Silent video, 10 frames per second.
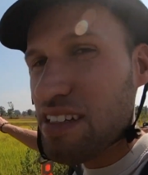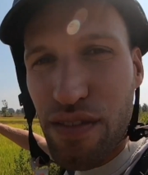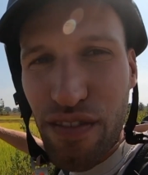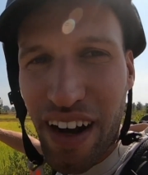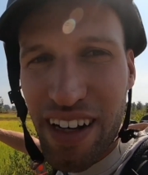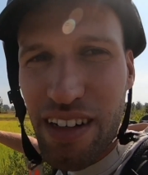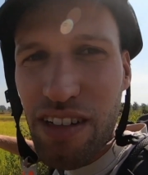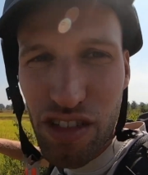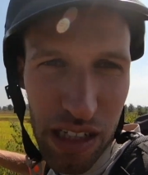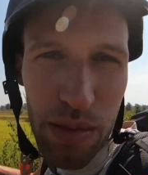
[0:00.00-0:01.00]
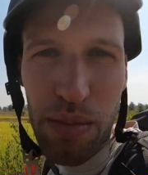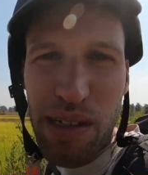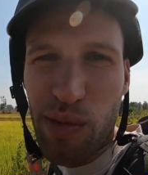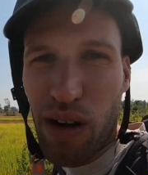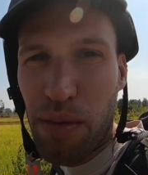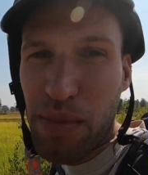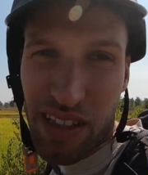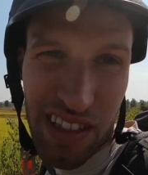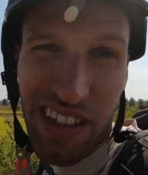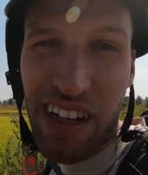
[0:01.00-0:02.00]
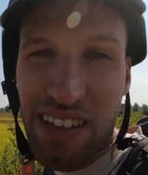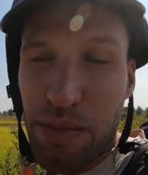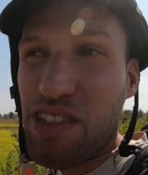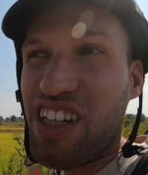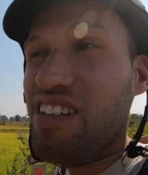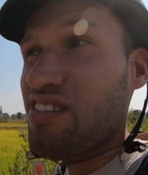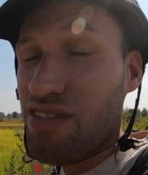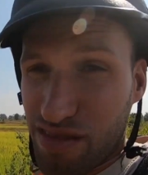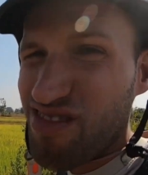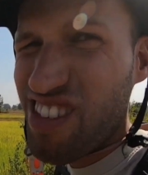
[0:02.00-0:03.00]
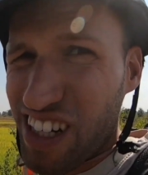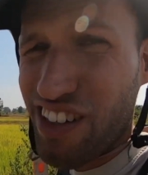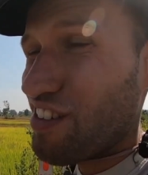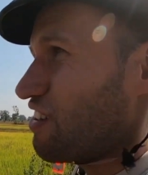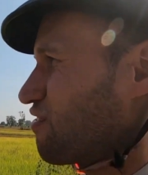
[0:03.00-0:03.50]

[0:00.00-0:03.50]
is a fire to keep it a bit warm because at nighttime it's getting really cold